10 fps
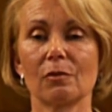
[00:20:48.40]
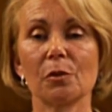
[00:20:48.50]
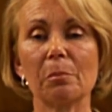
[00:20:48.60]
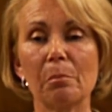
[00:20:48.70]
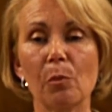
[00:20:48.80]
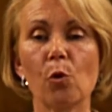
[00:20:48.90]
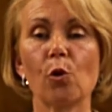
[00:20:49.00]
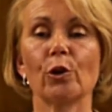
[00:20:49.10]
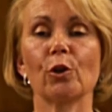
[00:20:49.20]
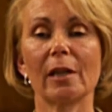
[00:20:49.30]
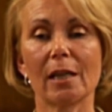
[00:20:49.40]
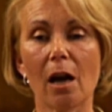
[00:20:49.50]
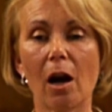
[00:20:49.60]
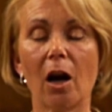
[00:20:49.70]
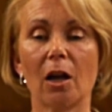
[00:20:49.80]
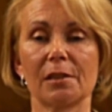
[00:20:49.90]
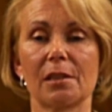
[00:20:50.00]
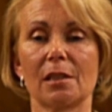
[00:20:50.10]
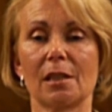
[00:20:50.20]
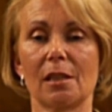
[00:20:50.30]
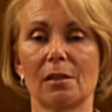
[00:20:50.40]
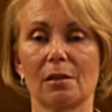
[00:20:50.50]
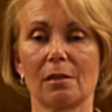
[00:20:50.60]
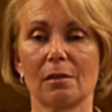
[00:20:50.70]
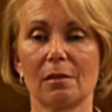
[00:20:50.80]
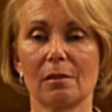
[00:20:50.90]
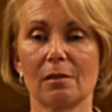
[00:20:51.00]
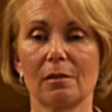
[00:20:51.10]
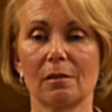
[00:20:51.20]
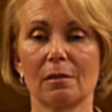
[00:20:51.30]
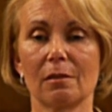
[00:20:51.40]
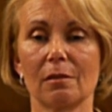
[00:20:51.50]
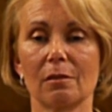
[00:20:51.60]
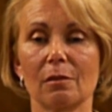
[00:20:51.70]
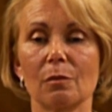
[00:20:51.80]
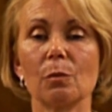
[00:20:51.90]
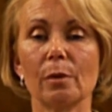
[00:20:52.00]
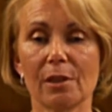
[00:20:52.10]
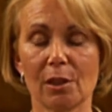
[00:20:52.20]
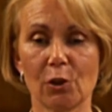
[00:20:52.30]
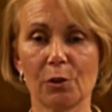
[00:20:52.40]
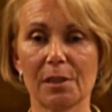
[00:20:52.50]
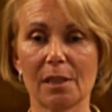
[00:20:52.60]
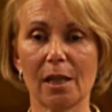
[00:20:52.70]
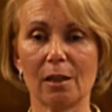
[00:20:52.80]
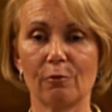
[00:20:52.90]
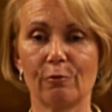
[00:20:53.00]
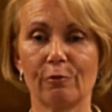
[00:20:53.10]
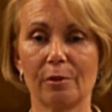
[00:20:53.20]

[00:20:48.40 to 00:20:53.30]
the more you're enhancing it within yourself.